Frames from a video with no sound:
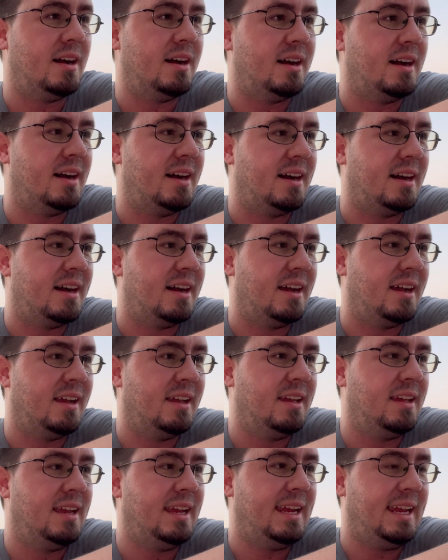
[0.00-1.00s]

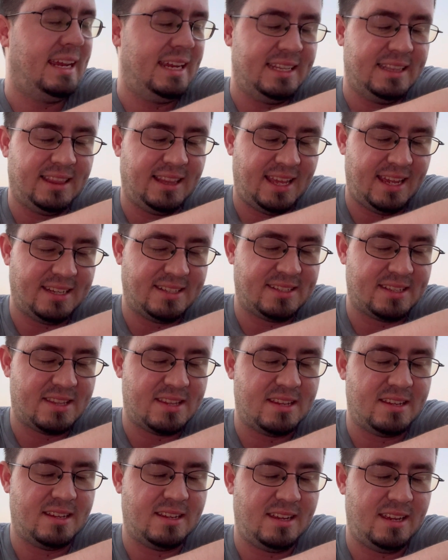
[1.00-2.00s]
unless
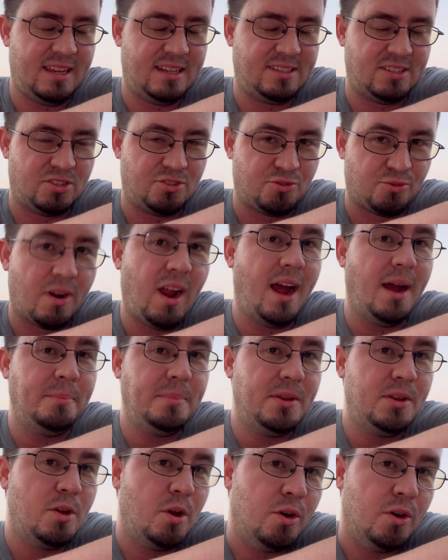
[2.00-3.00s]
it's a drop
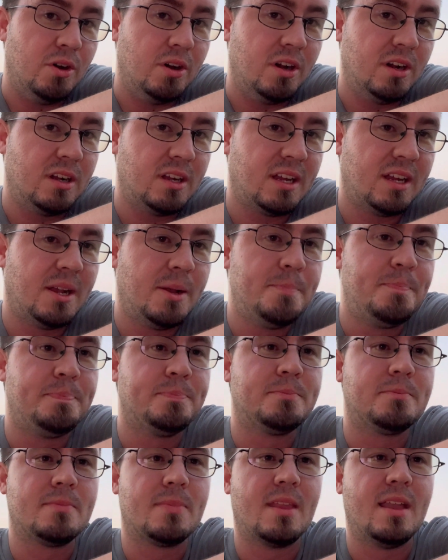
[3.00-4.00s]
and hook
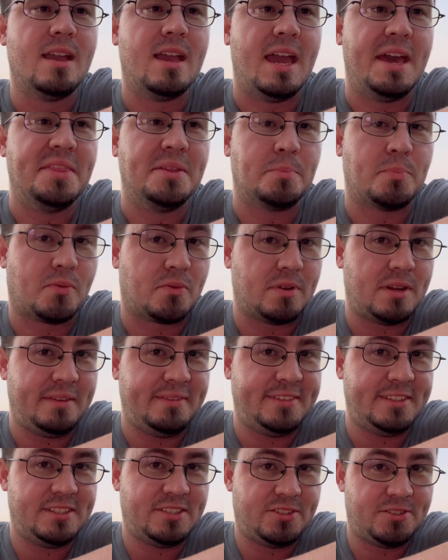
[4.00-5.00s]
and the
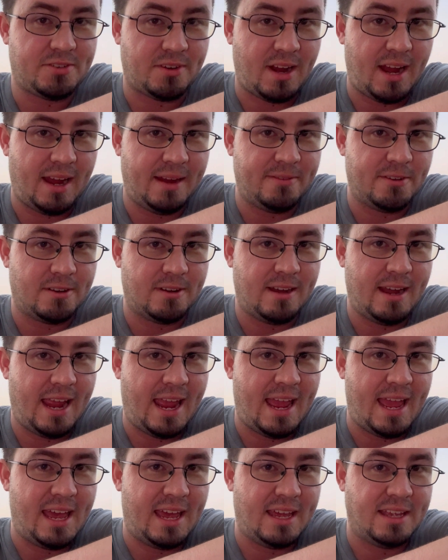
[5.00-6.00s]
previous driver
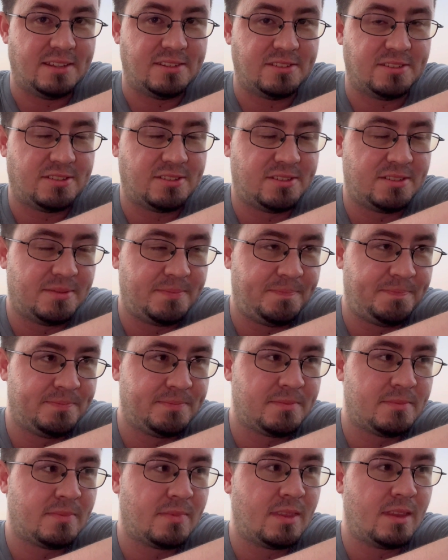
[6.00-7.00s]
has
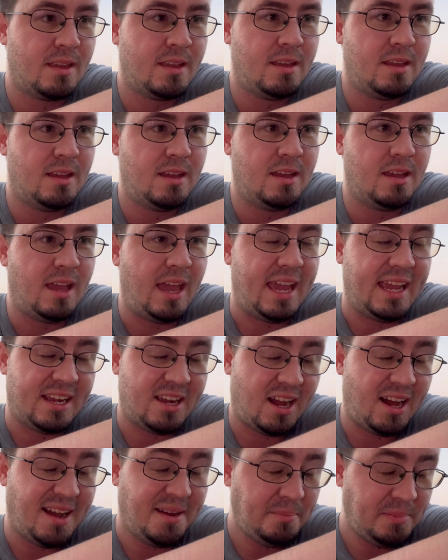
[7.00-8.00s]
a
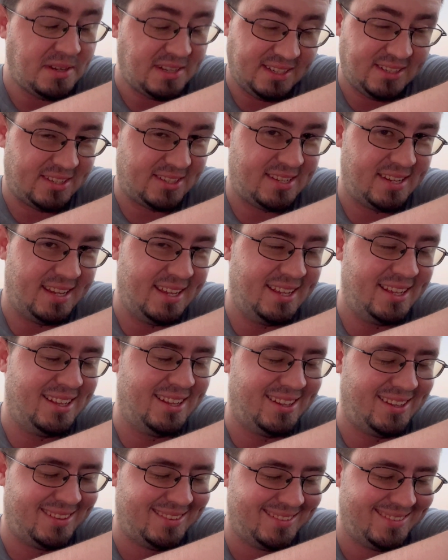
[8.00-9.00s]
copy
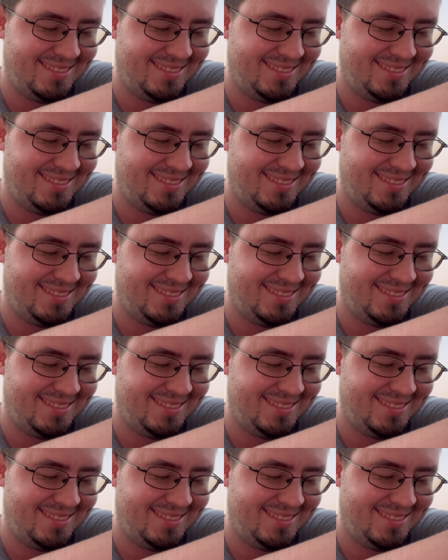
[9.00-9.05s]
still.